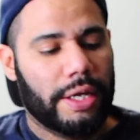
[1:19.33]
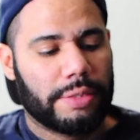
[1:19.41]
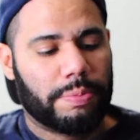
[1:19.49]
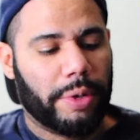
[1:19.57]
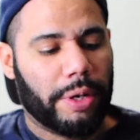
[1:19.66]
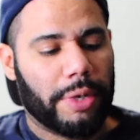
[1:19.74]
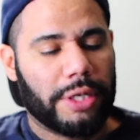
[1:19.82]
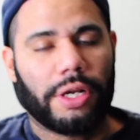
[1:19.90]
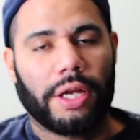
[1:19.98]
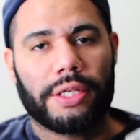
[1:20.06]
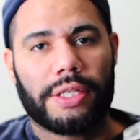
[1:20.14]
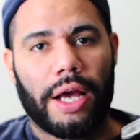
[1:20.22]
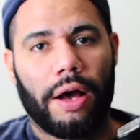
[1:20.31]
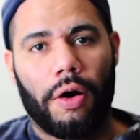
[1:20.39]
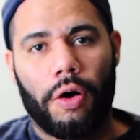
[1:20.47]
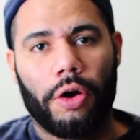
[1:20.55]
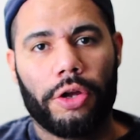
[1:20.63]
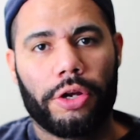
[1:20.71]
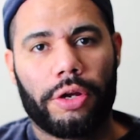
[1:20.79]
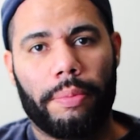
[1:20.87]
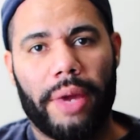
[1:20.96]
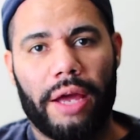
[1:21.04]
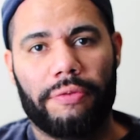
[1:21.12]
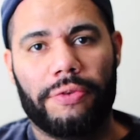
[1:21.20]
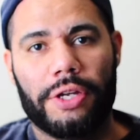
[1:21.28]
It's pretty much, it's got all your
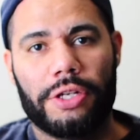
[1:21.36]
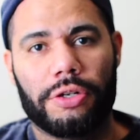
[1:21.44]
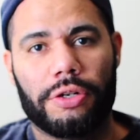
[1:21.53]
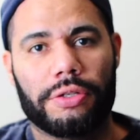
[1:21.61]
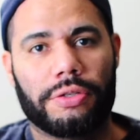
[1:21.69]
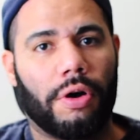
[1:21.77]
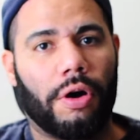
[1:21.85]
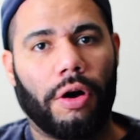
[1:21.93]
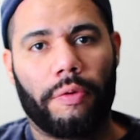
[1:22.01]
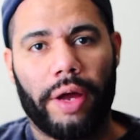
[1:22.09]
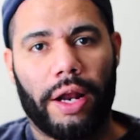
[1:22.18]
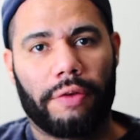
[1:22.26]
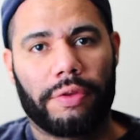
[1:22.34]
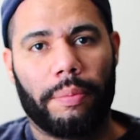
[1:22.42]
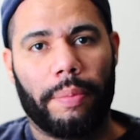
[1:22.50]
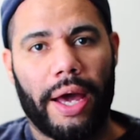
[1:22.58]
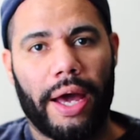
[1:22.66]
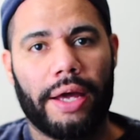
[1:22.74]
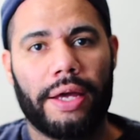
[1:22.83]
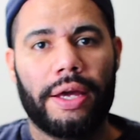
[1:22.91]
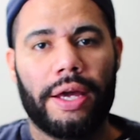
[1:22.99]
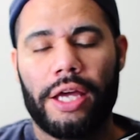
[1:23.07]
command features all right off the bat.